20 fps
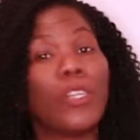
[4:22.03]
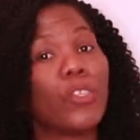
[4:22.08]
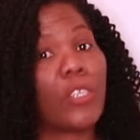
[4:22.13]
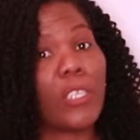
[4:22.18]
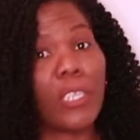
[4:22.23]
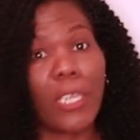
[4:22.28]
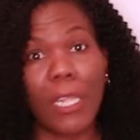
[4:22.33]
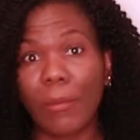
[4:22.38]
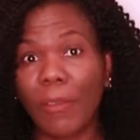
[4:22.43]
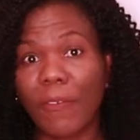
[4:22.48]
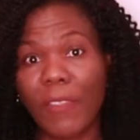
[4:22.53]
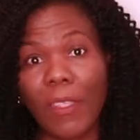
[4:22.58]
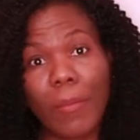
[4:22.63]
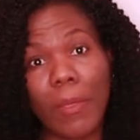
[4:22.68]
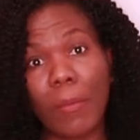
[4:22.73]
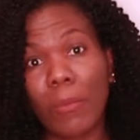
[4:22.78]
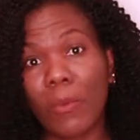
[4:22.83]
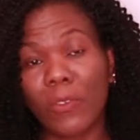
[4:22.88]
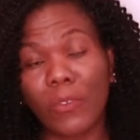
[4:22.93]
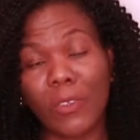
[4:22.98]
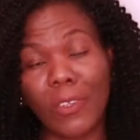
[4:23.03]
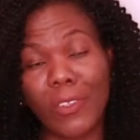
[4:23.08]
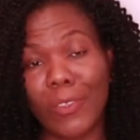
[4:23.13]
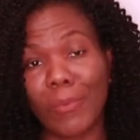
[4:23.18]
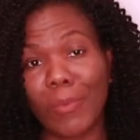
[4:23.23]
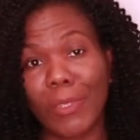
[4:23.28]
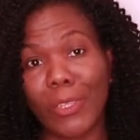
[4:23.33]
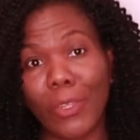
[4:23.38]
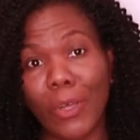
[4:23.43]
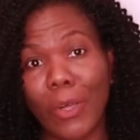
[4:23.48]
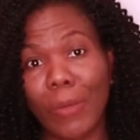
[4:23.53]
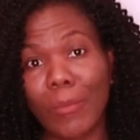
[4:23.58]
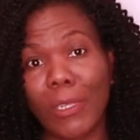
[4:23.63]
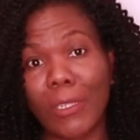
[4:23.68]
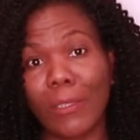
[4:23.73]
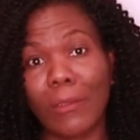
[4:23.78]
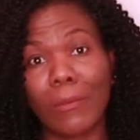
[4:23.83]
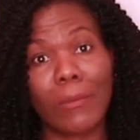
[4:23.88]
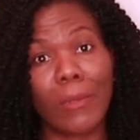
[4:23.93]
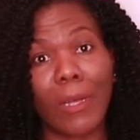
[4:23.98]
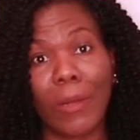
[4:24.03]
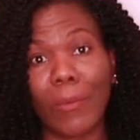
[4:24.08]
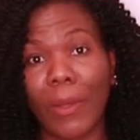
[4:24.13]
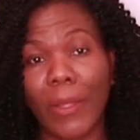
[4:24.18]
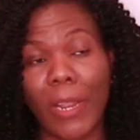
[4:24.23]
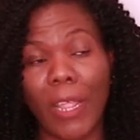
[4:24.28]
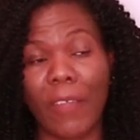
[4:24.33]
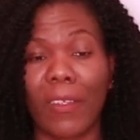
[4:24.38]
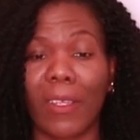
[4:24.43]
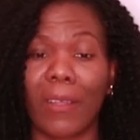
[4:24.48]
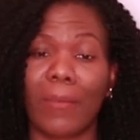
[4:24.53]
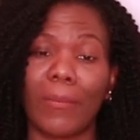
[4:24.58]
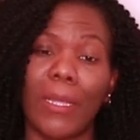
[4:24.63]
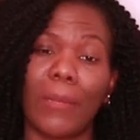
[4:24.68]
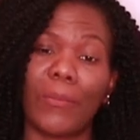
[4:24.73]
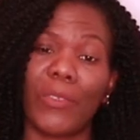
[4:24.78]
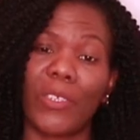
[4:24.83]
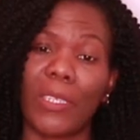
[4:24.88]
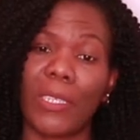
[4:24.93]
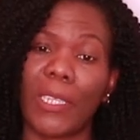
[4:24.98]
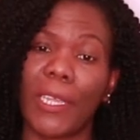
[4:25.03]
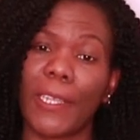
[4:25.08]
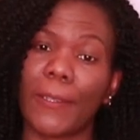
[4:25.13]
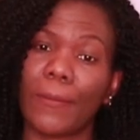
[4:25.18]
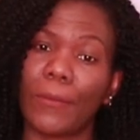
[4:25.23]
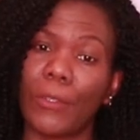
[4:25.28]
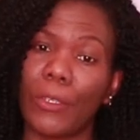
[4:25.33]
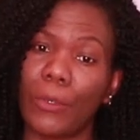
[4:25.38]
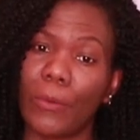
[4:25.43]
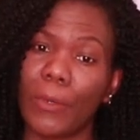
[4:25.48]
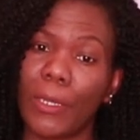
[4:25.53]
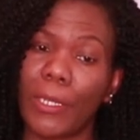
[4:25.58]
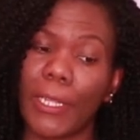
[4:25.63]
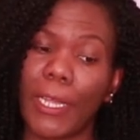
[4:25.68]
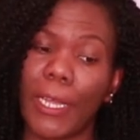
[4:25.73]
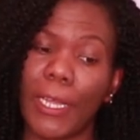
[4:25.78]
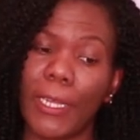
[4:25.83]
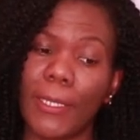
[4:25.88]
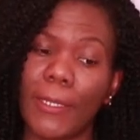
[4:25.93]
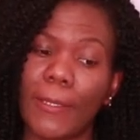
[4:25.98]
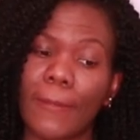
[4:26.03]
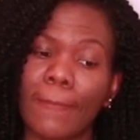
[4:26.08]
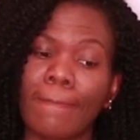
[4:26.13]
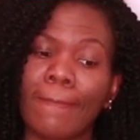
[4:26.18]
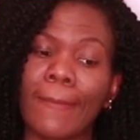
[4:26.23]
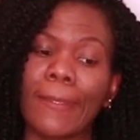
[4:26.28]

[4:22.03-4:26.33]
to tell me if the baby's going to be normal or whatever I'm just like you know what guys